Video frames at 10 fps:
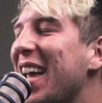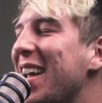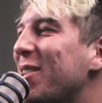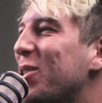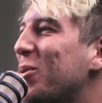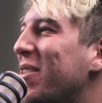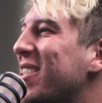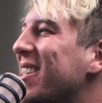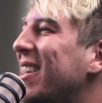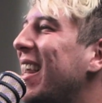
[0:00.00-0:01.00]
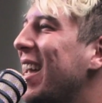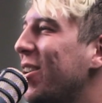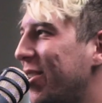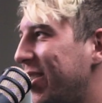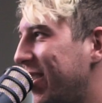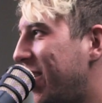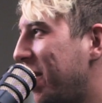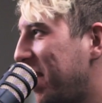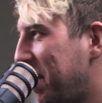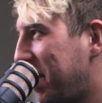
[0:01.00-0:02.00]
Taylor Swift slander
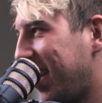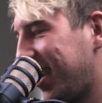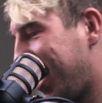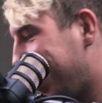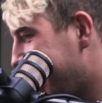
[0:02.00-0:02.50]
on my podcast.